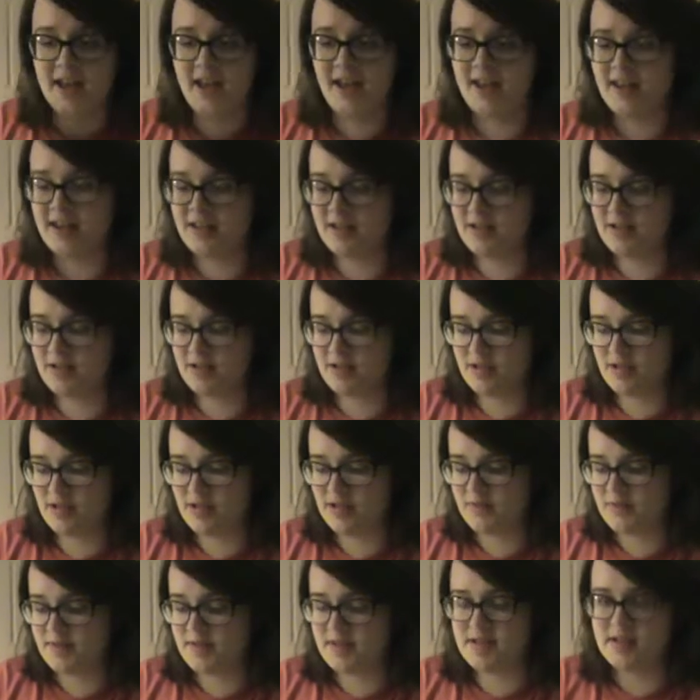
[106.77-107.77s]
and
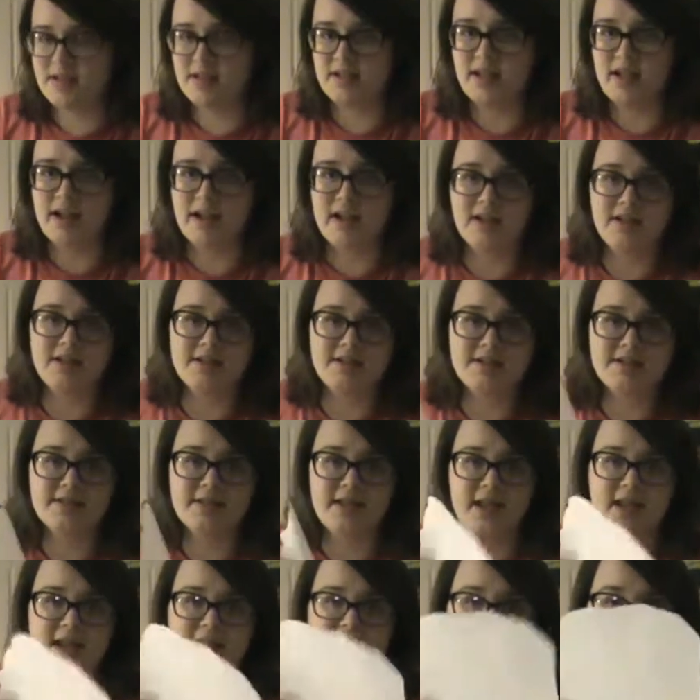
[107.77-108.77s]
used it as
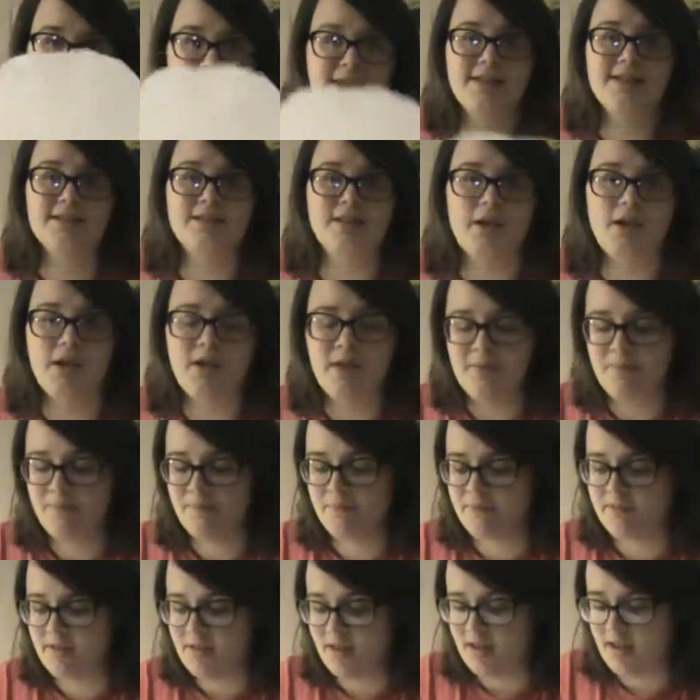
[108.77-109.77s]
a stencil,
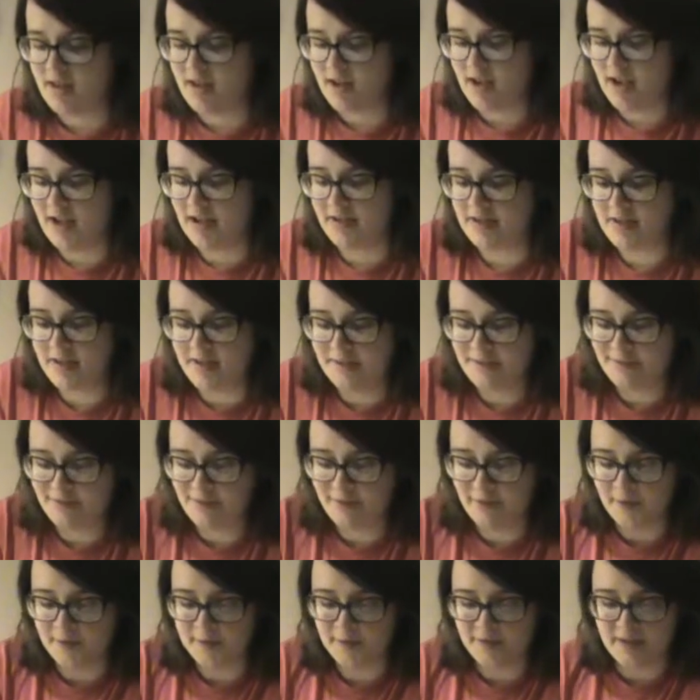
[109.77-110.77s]
and then
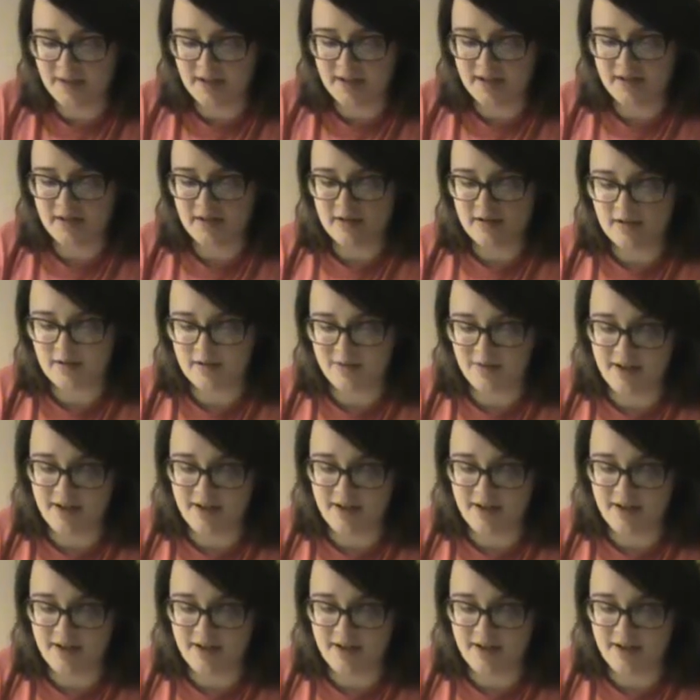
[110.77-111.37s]
filled in the